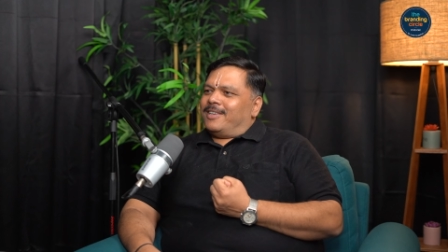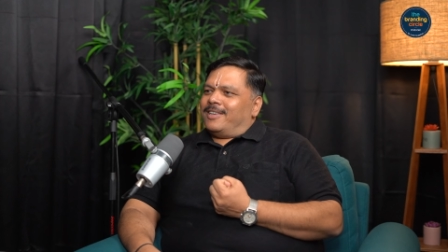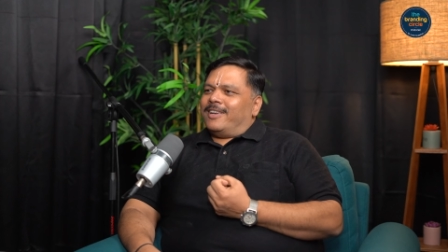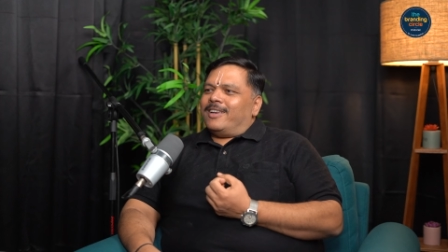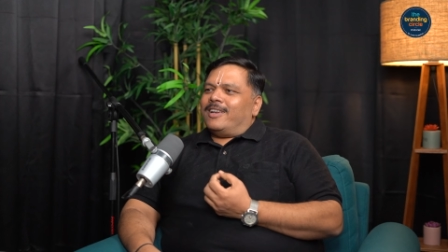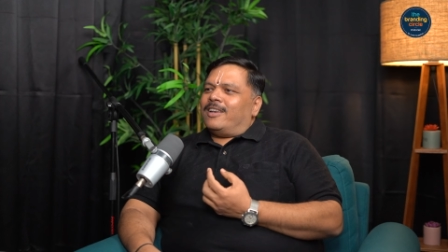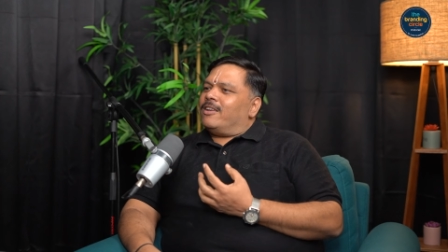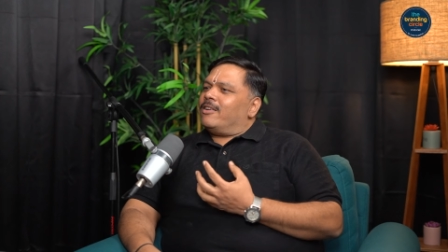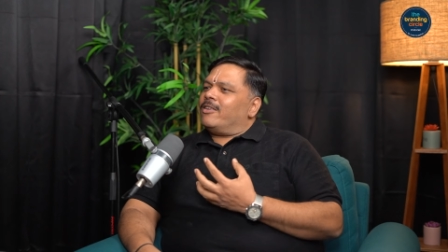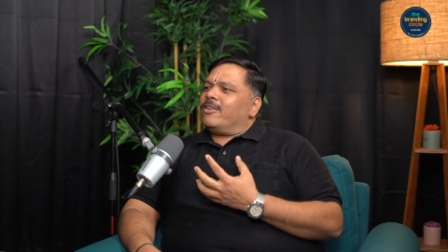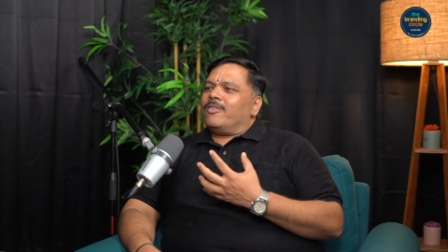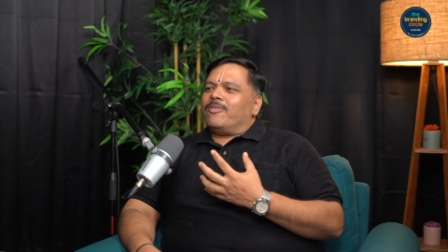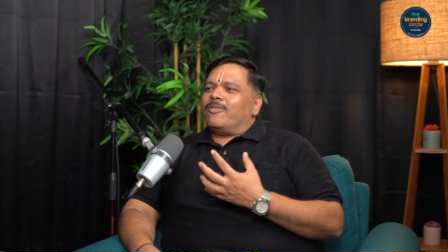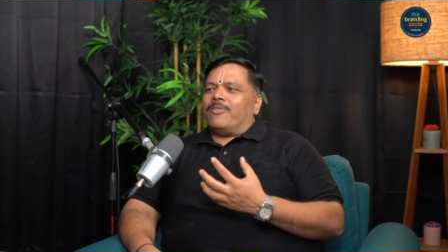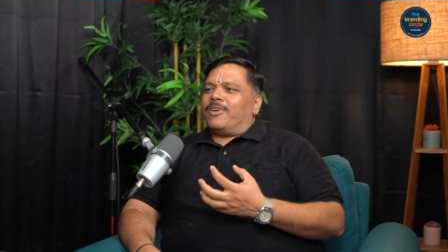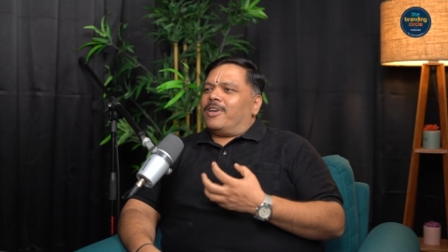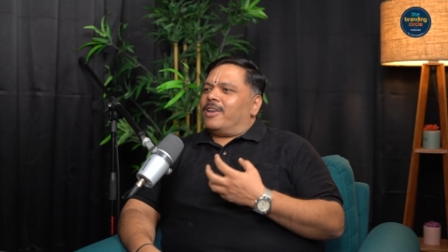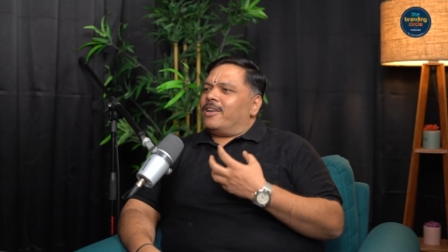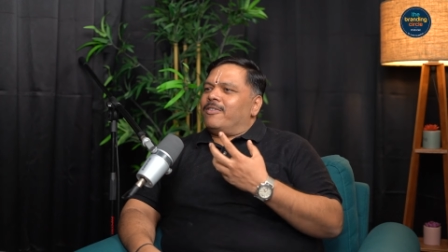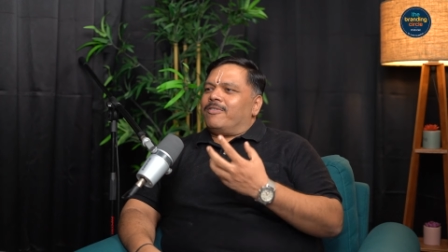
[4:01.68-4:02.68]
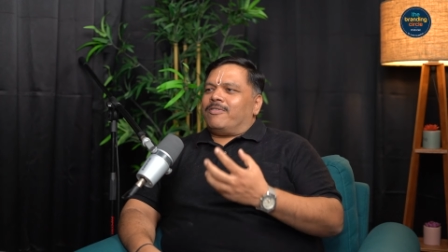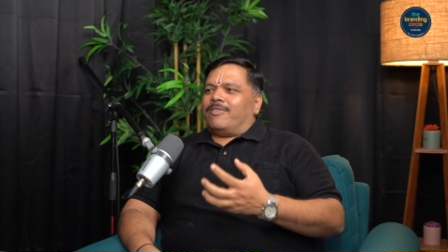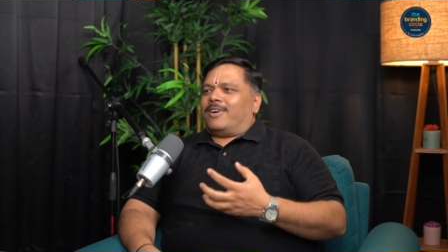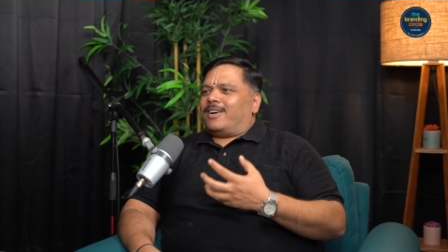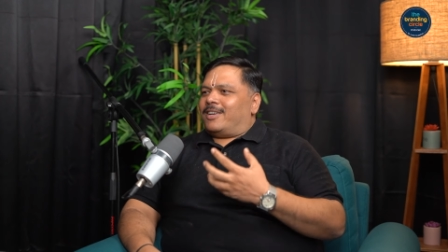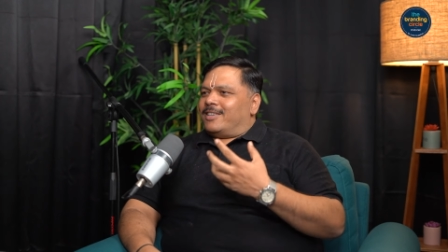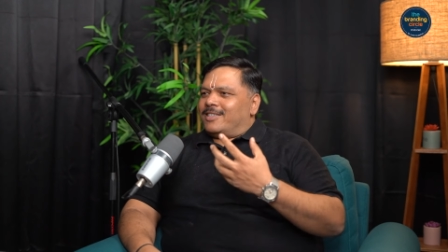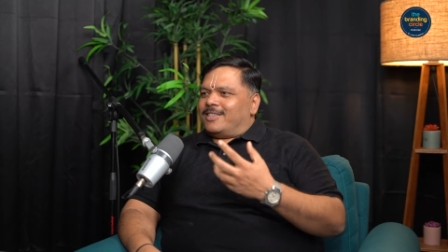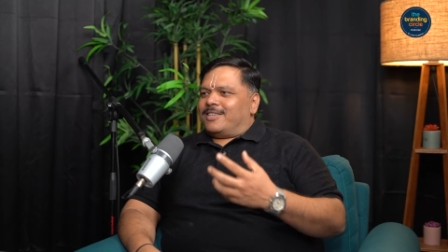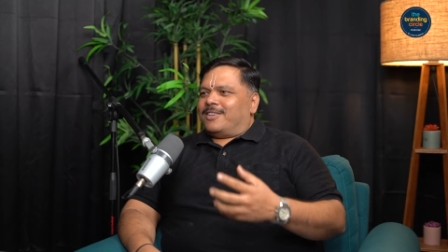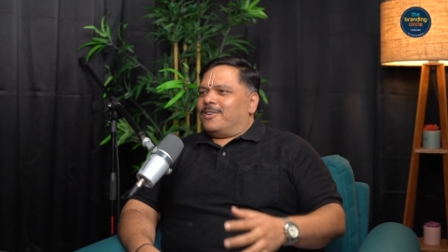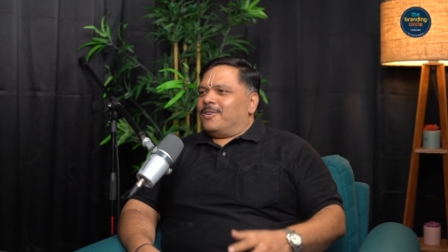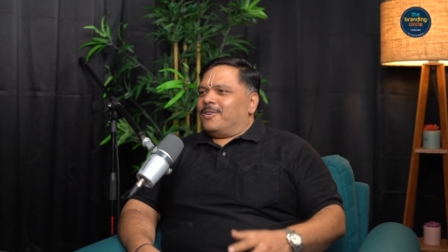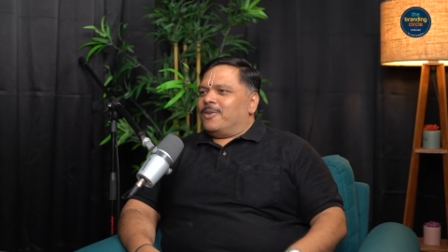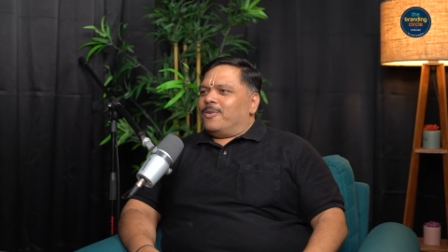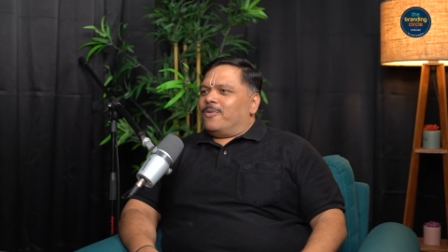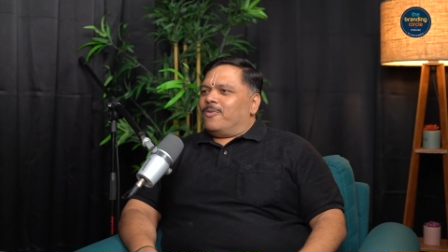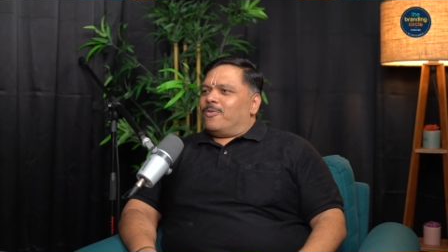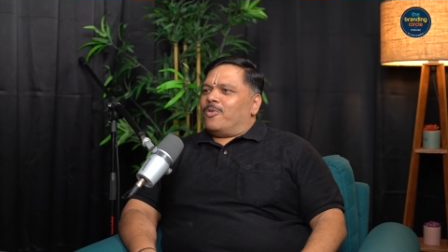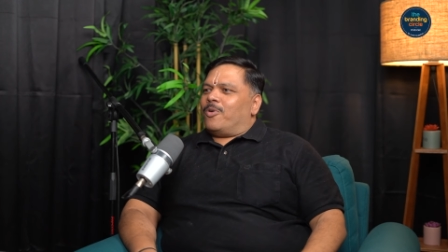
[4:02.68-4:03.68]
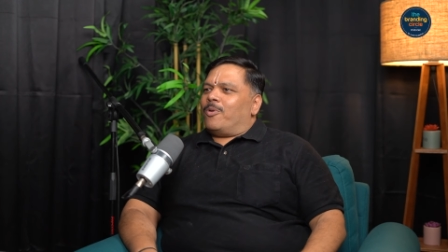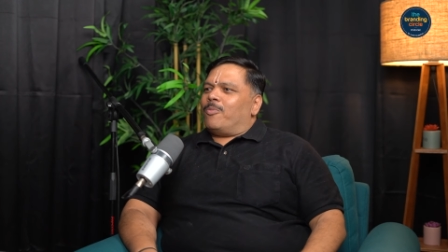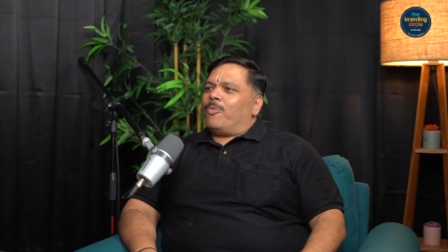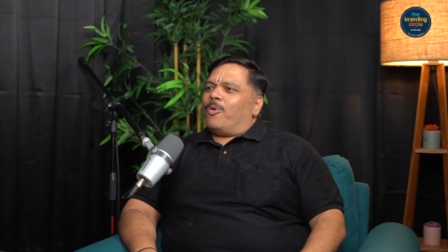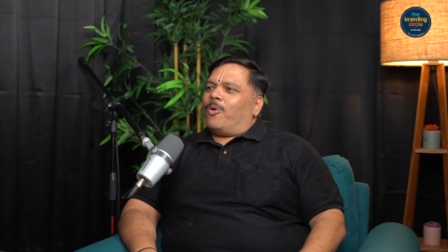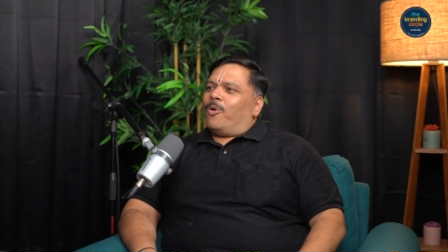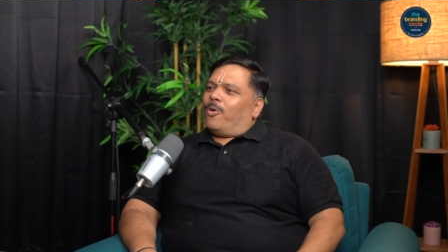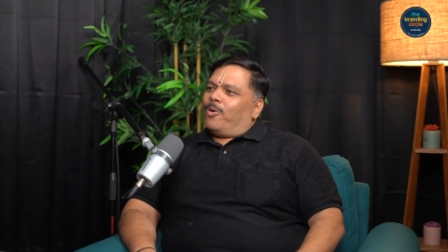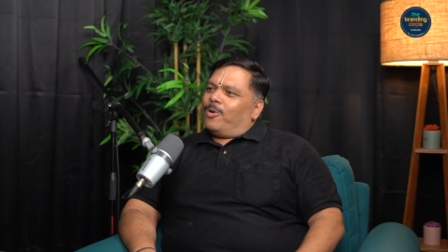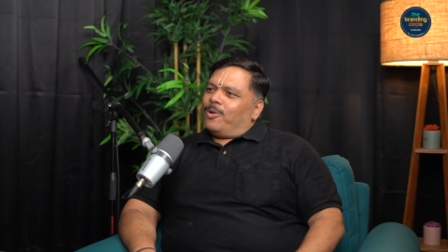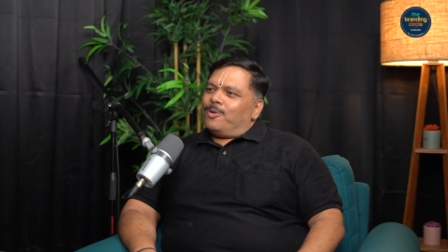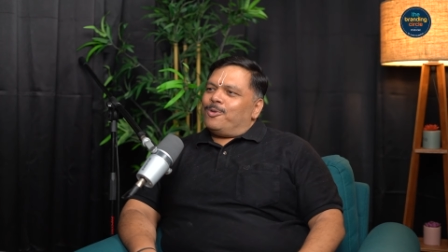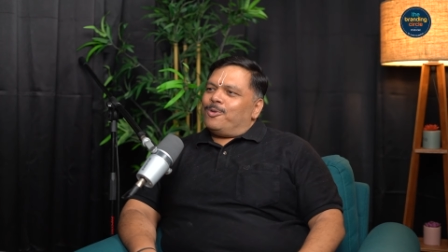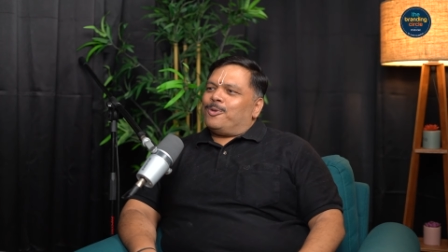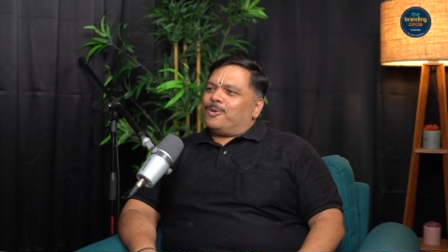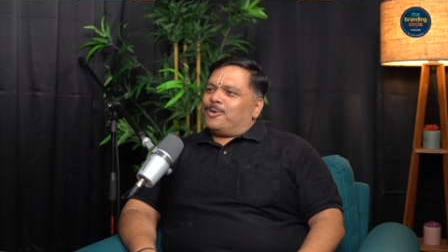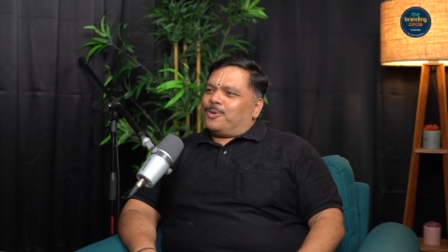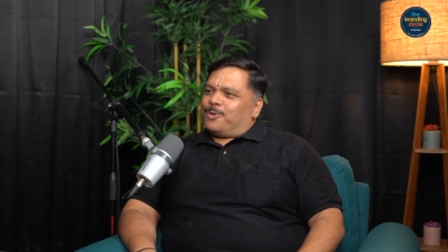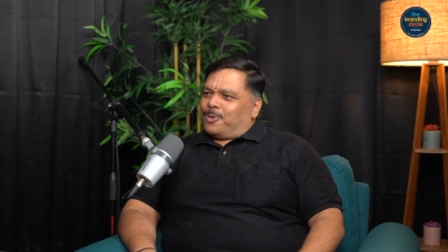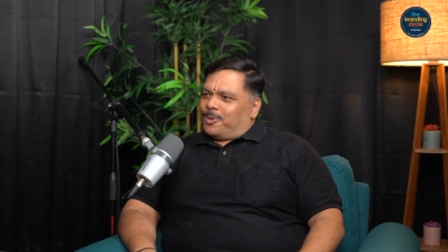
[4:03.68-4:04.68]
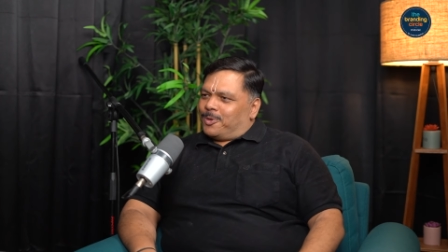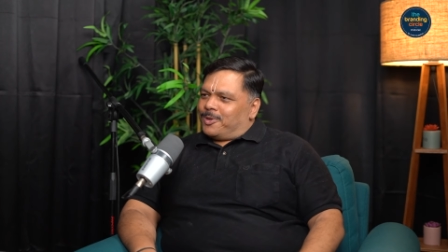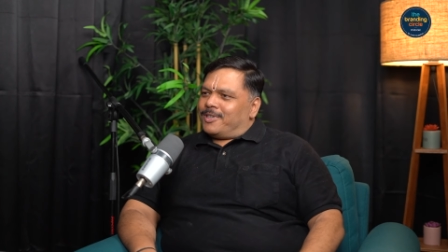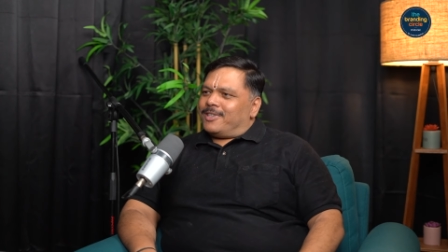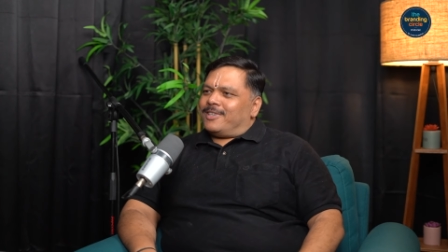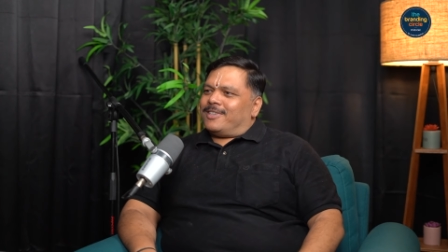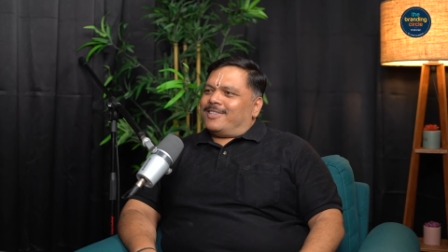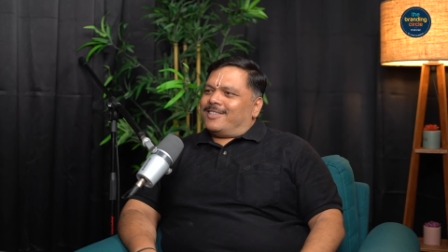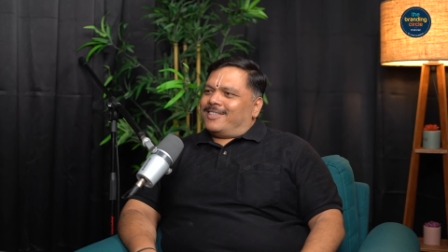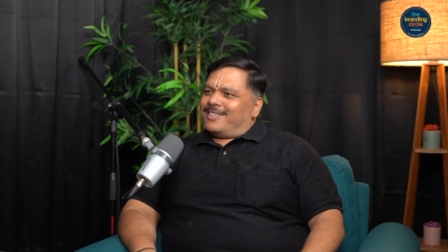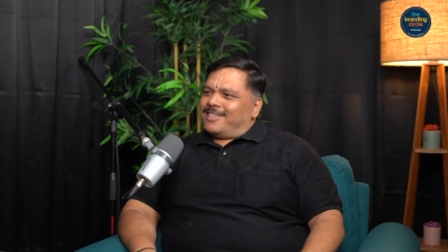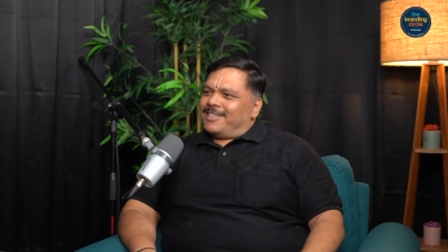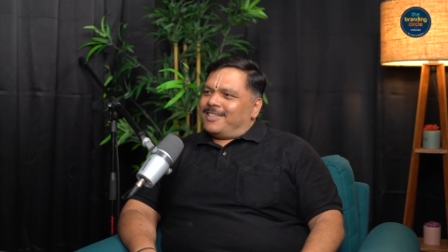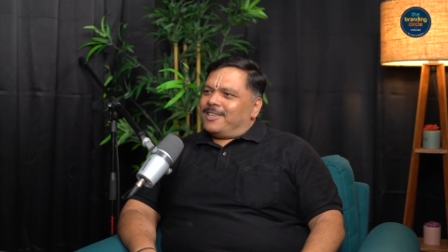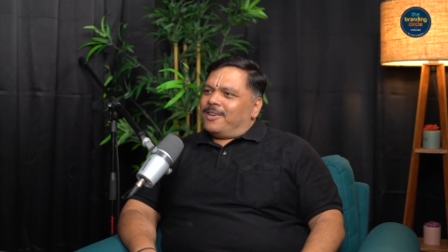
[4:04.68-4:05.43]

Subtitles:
learn very fast from all those sources